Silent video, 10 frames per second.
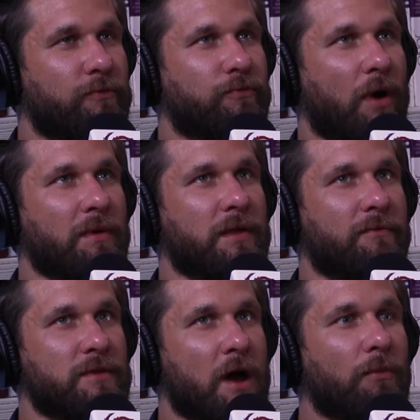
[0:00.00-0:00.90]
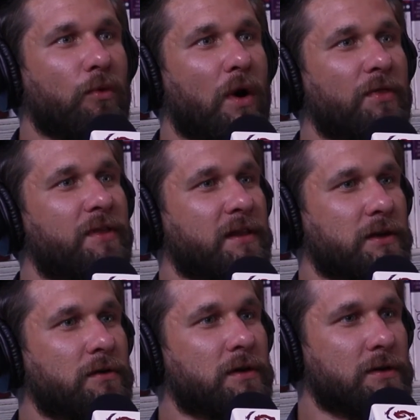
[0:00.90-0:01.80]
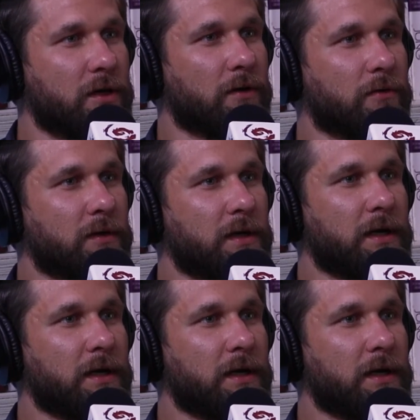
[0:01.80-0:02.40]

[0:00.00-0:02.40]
probably the number one thing that you can do.